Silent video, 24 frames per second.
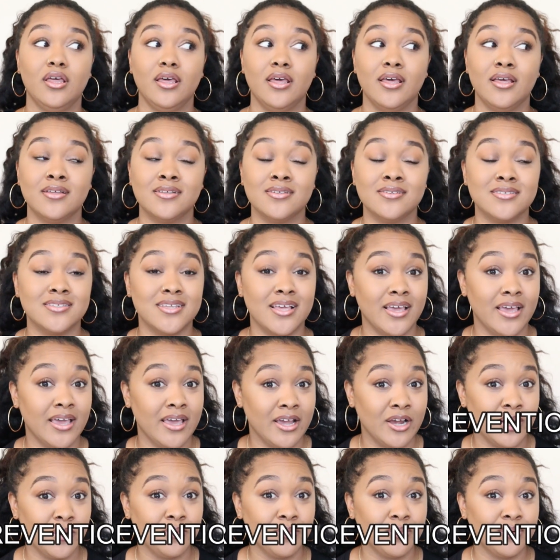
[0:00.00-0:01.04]
It is a
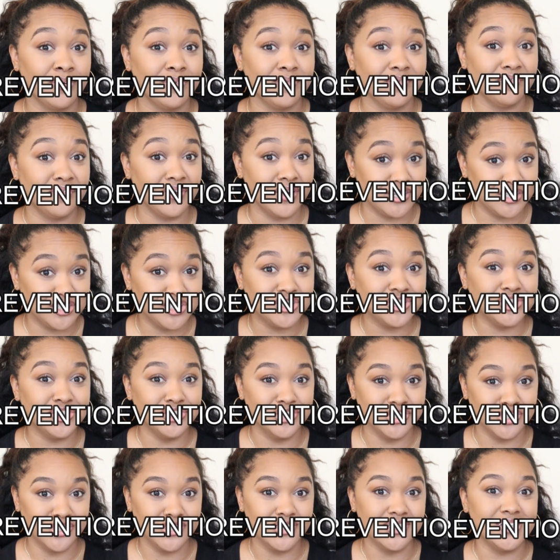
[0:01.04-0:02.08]
hair prevention
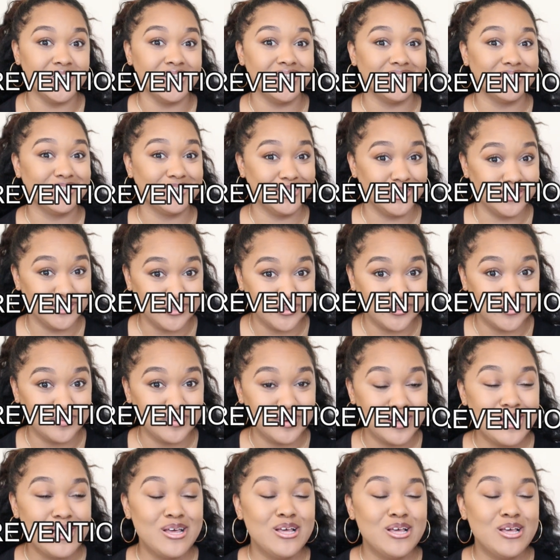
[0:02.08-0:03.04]
journey too.